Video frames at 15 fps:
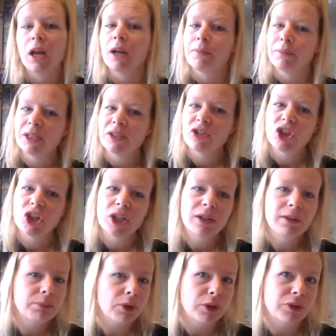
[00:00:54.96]
Miss
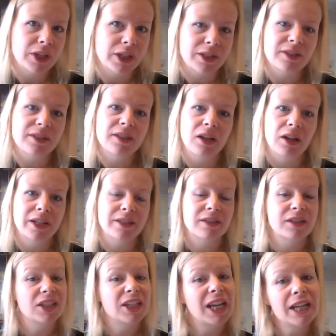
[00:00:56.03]
Jean Brodie decides
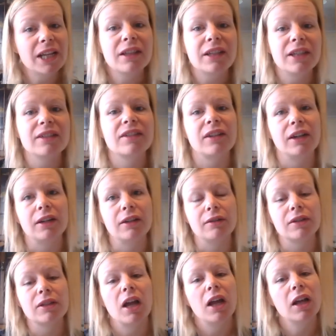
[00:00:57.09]
to take these
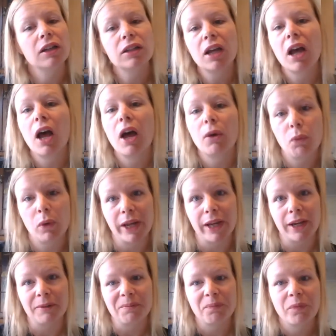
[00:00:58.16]
girls under her
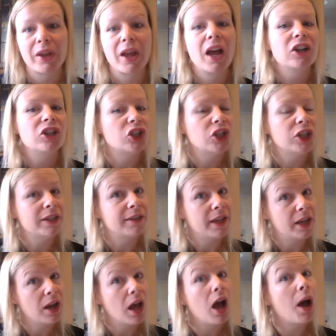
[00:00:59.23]
wing. She is
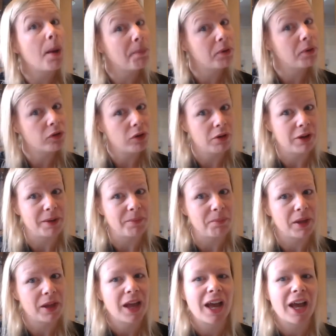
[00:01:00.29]
in her prime,